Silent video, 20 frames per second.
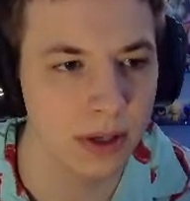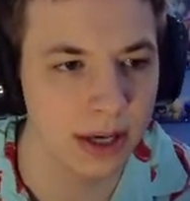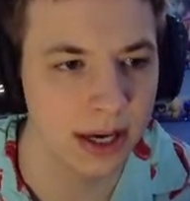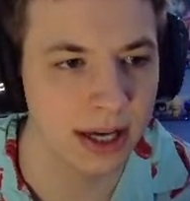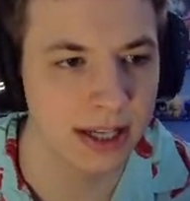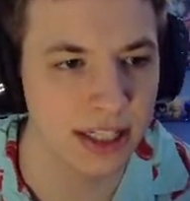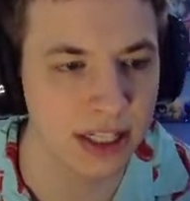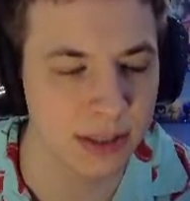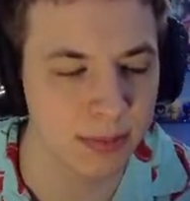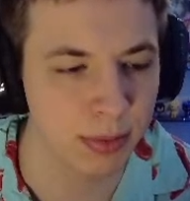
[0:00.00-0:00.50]

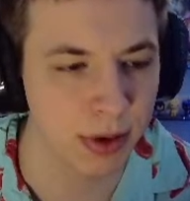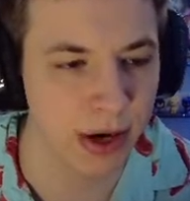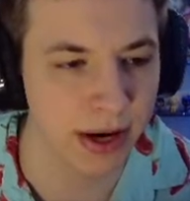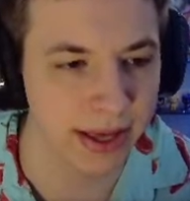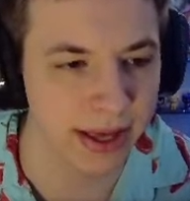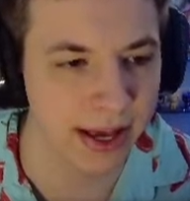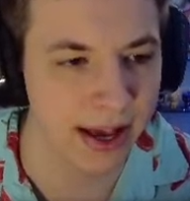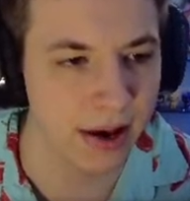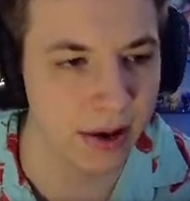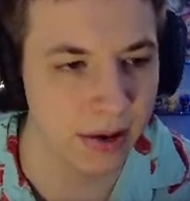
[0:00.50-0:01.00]
uh,
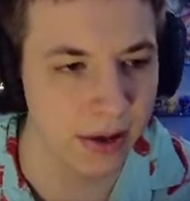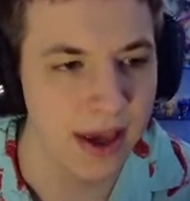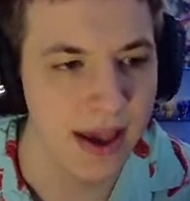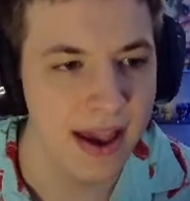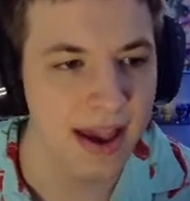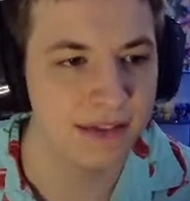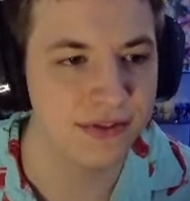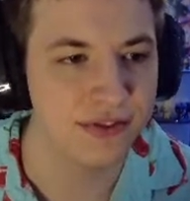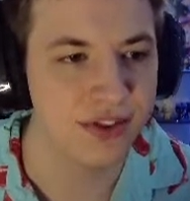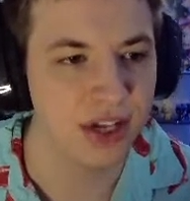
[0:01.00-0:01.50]
spreading out.
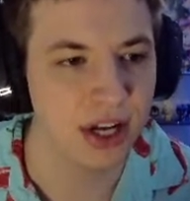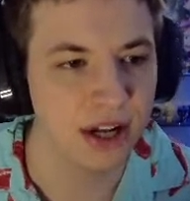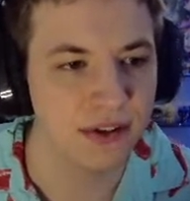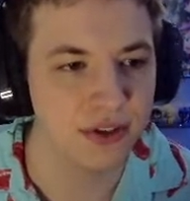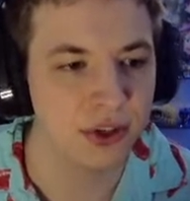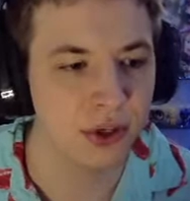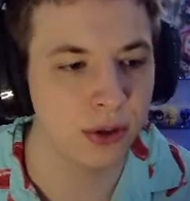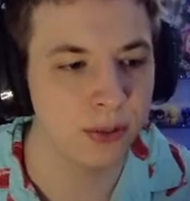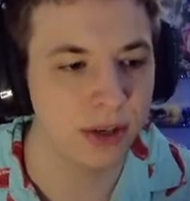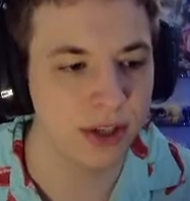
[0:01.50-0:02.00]
If stuff
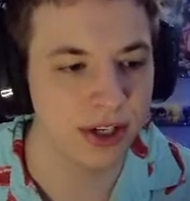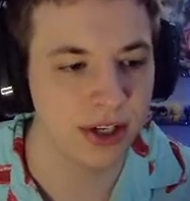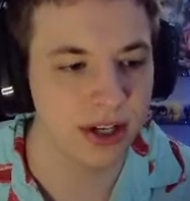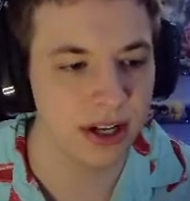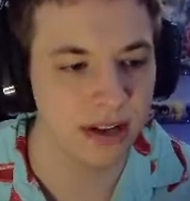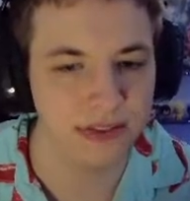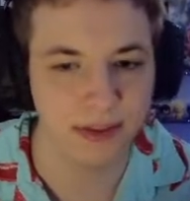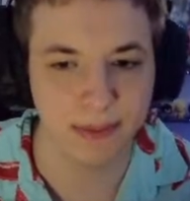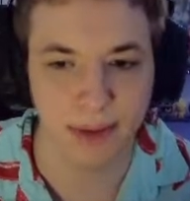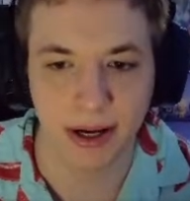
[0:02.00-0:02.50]
too much
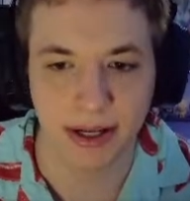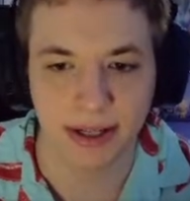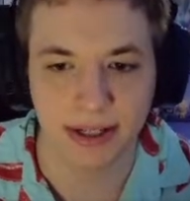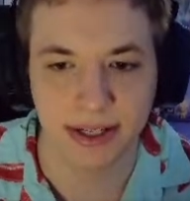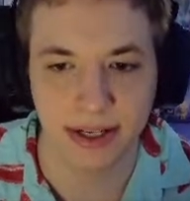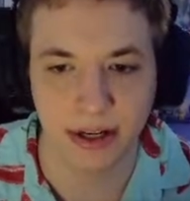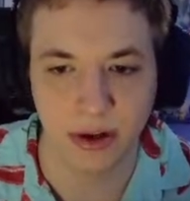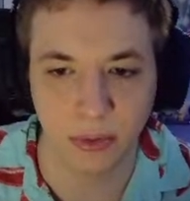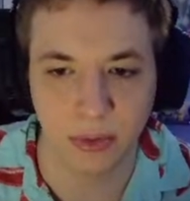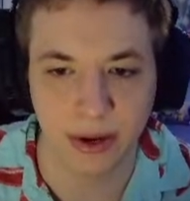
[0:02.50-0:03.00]
stuff spawns
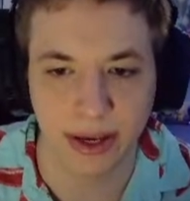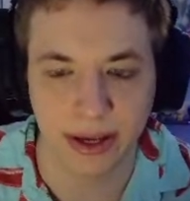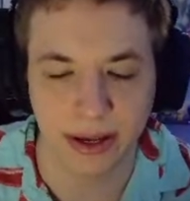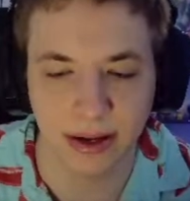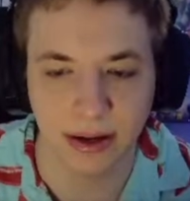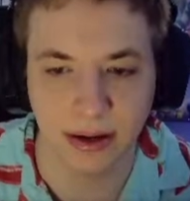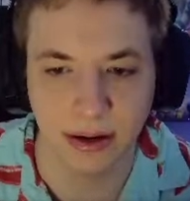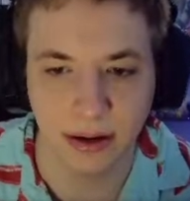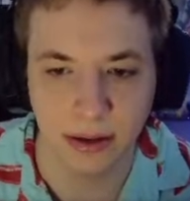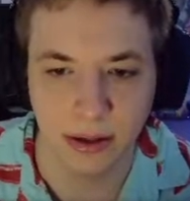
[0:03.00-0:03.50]
here, we
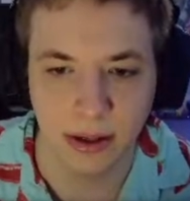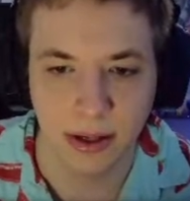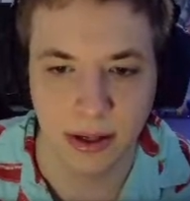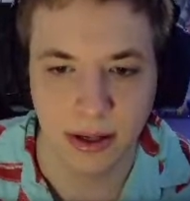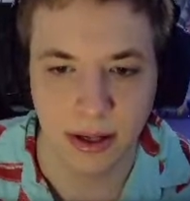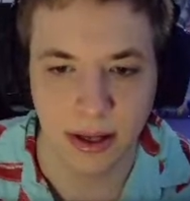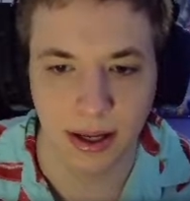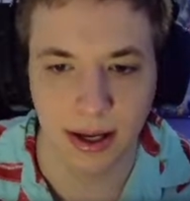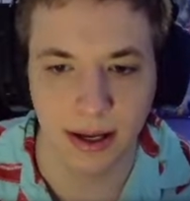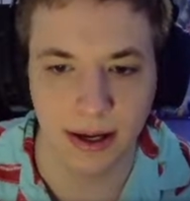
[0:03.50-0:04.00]
can
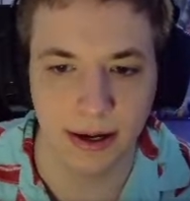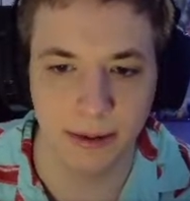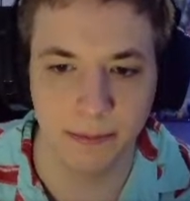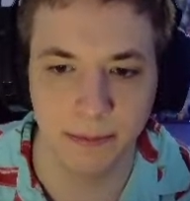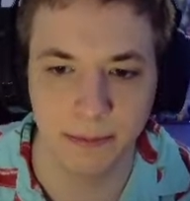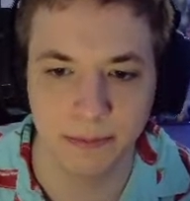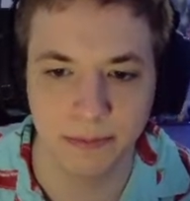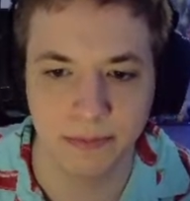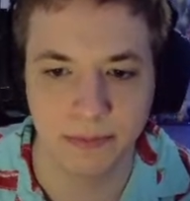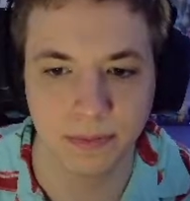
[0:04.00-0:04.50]

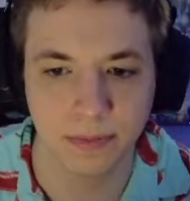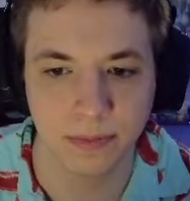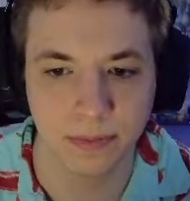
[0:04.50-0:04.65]
um,